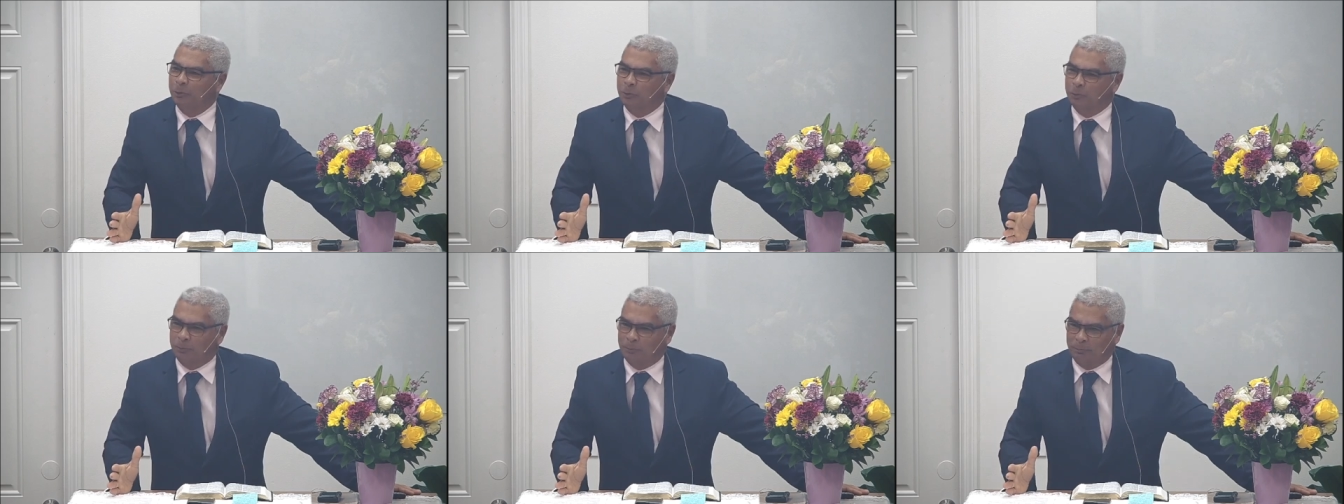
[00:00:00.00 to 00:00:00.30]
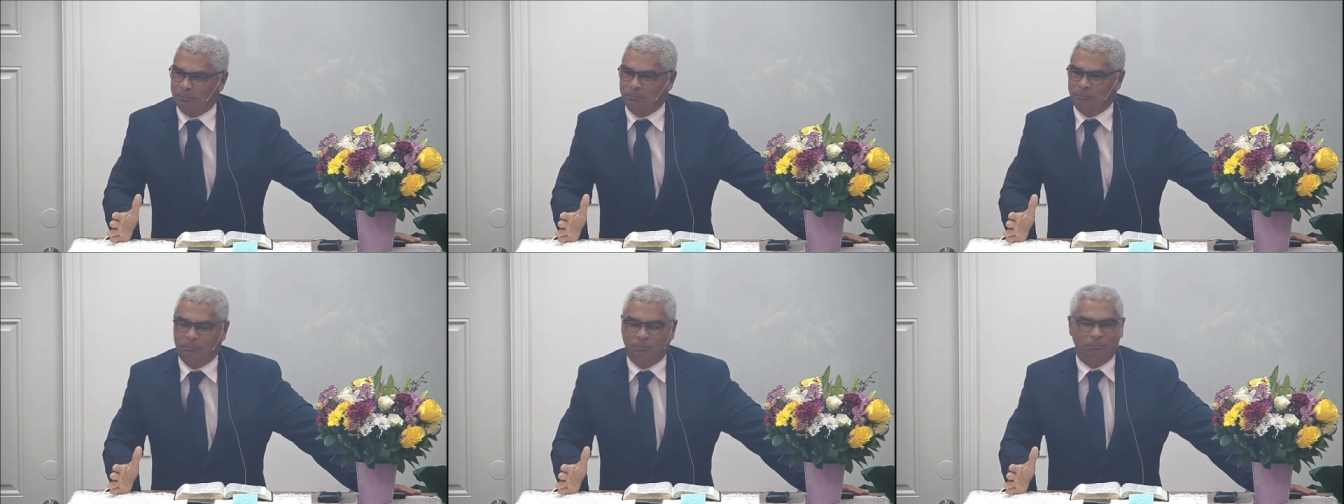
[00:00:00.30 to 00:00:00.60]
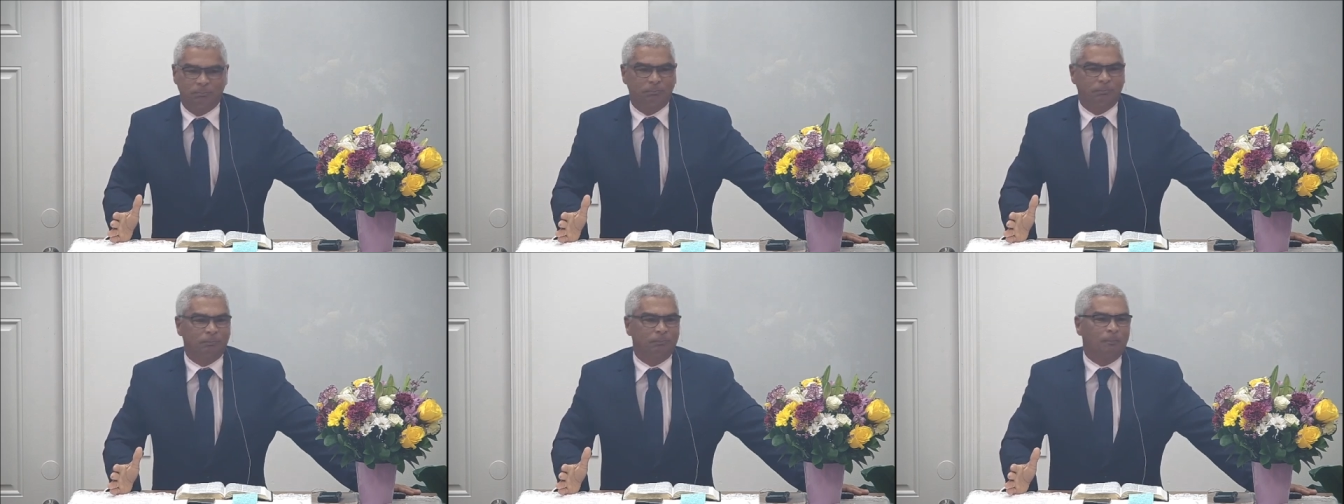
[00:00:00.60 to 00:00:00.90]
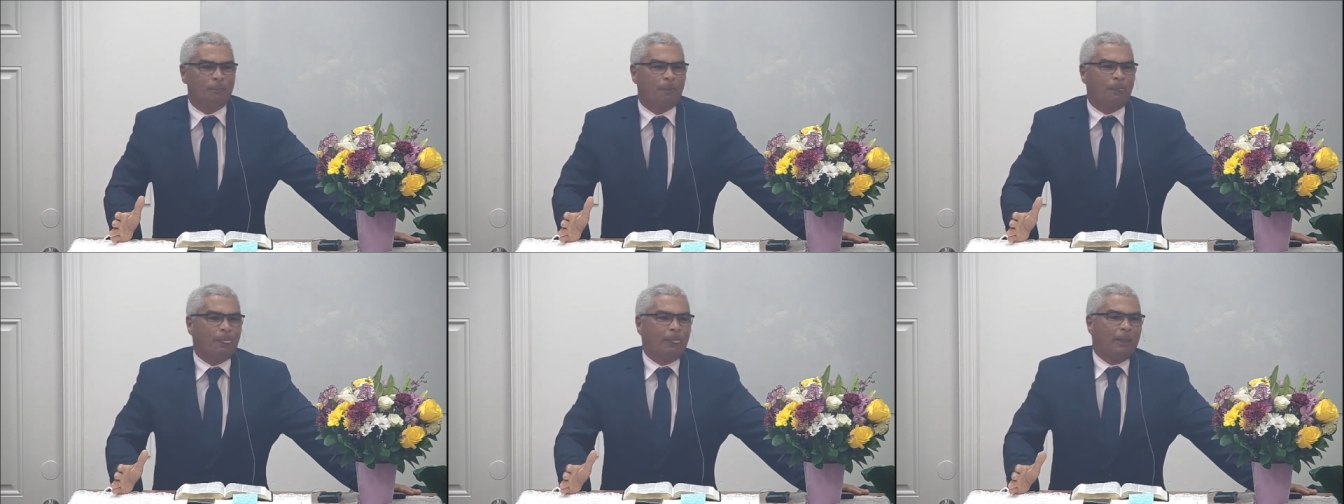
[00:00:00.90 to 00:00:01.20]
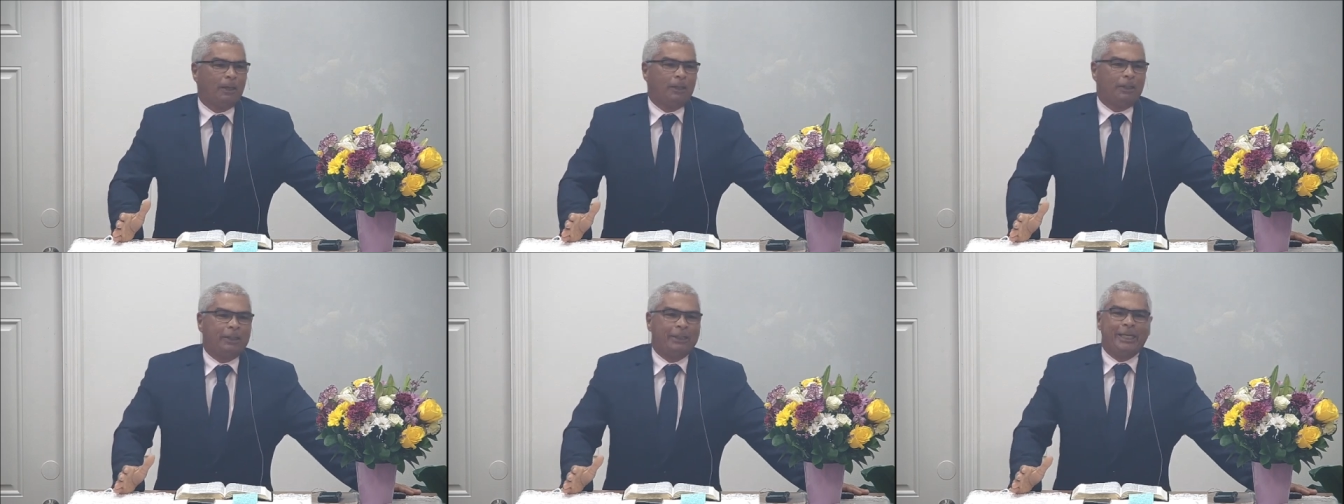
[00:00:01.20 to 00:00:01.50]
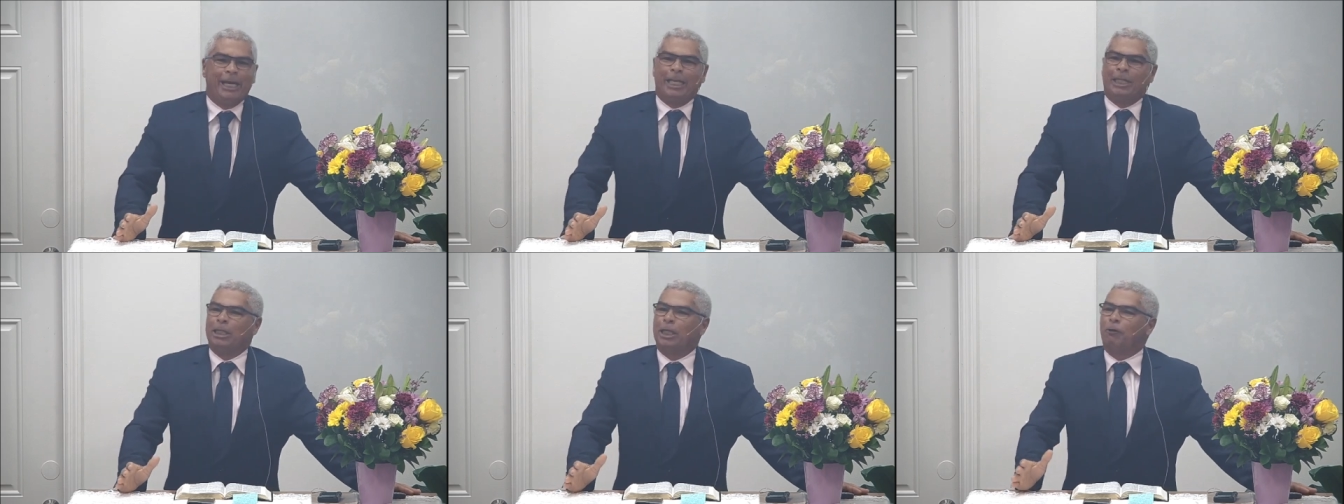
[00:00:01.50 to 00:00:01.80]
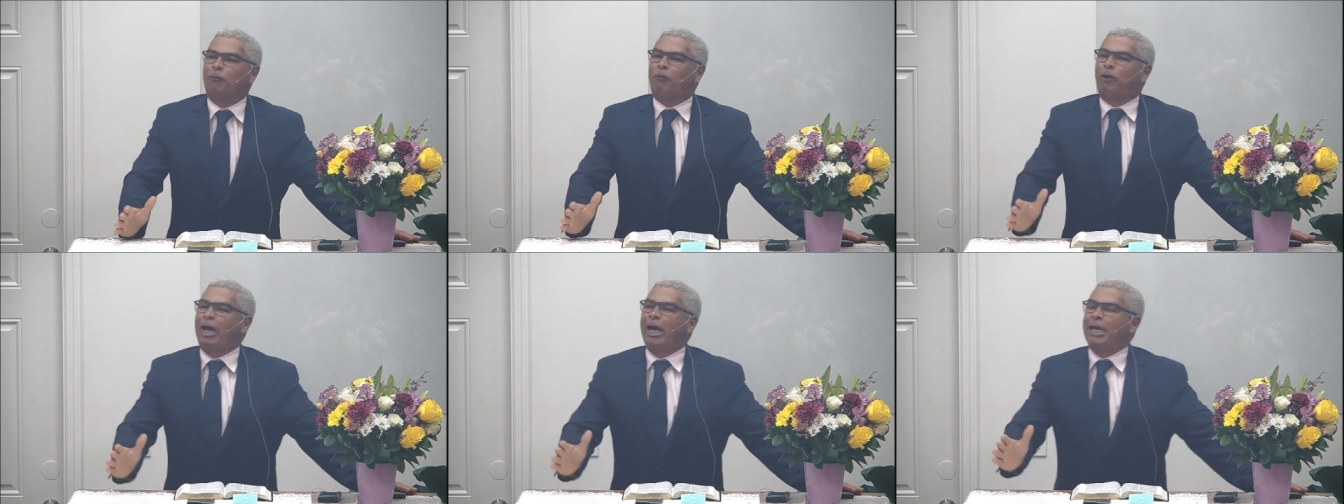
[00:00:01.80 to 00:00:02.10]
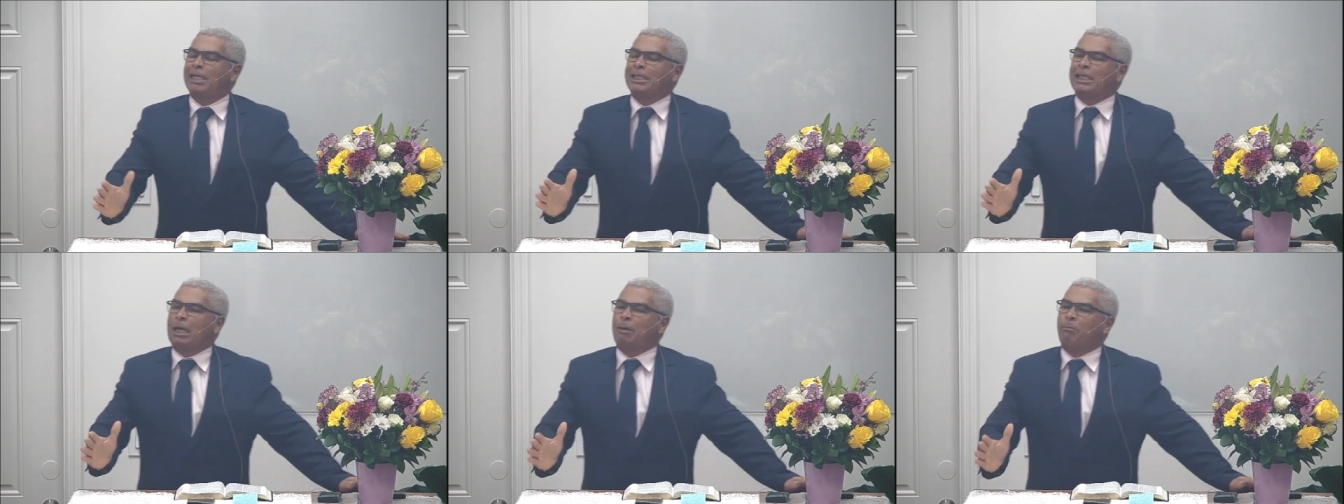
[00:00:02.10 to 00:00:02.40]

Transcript: of the house of the man of God.